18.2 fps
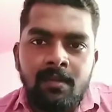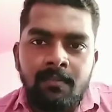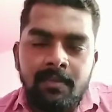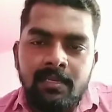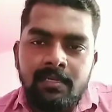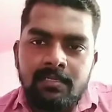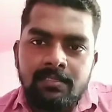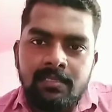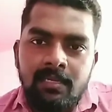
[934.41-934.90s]

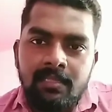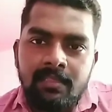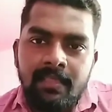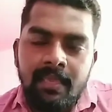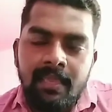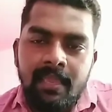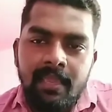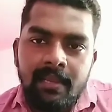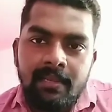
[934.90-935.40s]
because
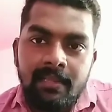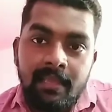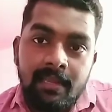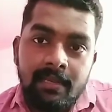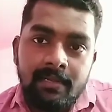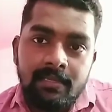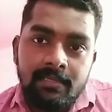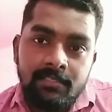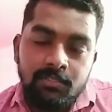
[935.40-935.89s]
they can
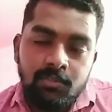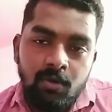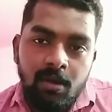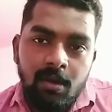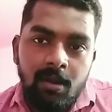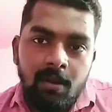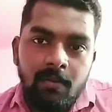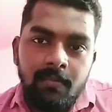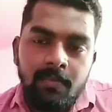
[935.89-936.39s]
get a
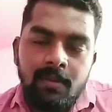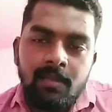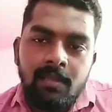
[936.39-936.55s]
job